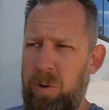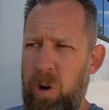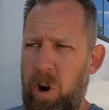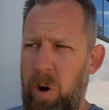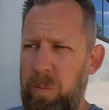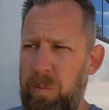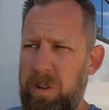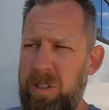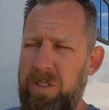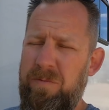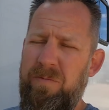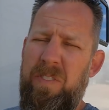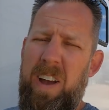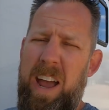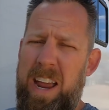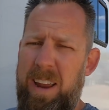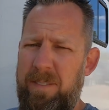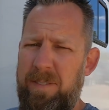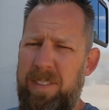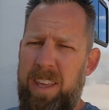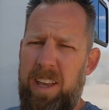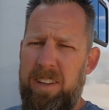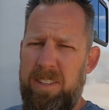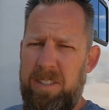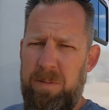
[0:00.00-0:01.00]
we're almost
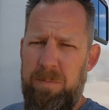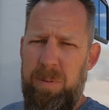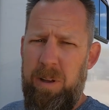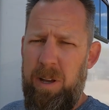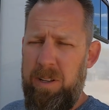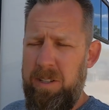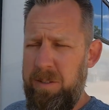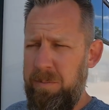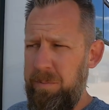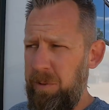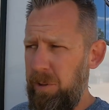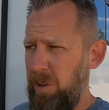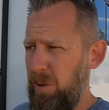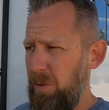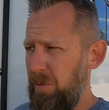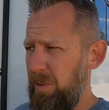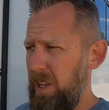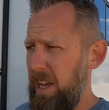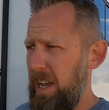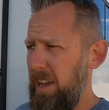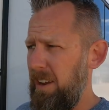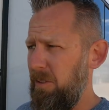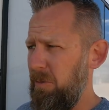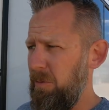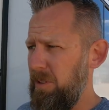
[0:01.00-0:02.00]
5,000 pounds below
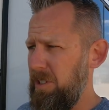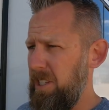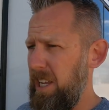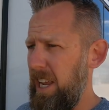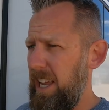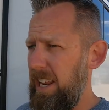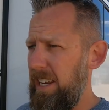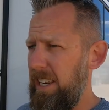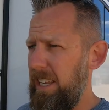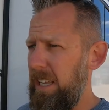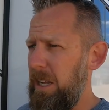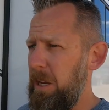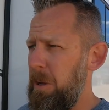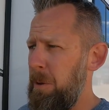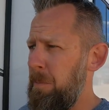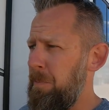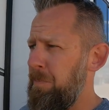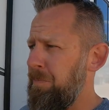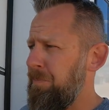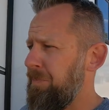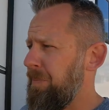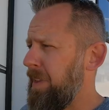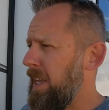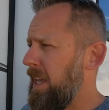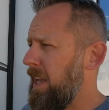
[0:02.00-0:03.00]
that with Tandy.
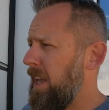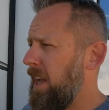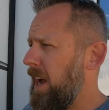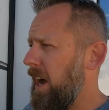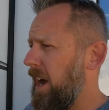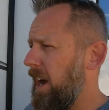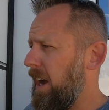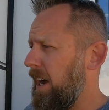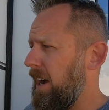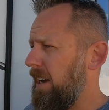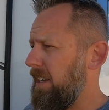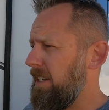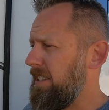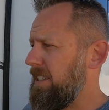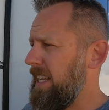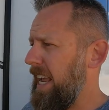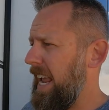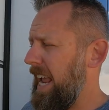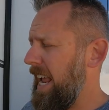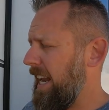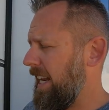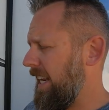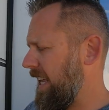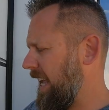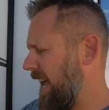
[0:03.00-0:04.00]

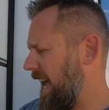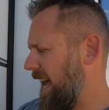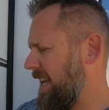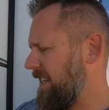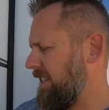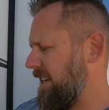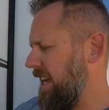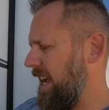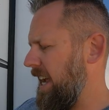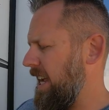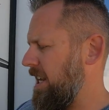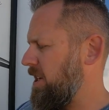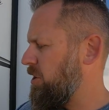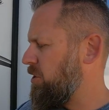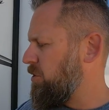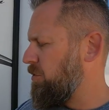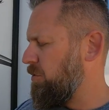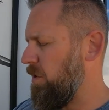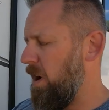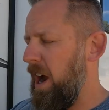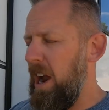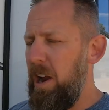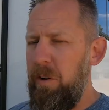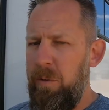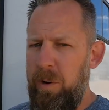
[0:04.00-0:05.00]
Tandy has a
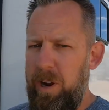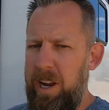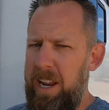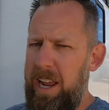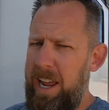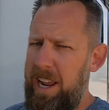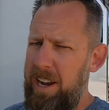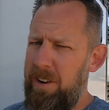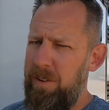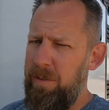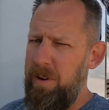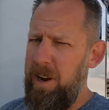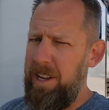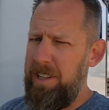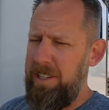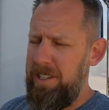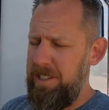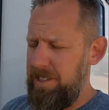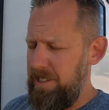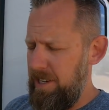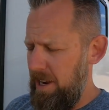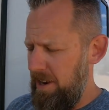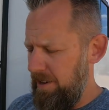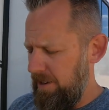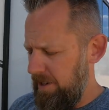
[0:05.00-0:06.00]
dry weight, I had to write this
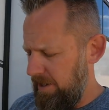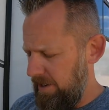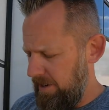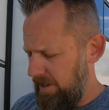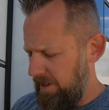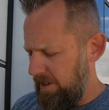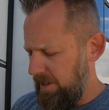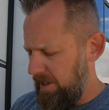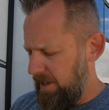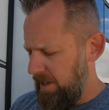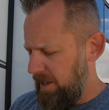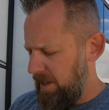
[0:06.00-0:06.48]
down here.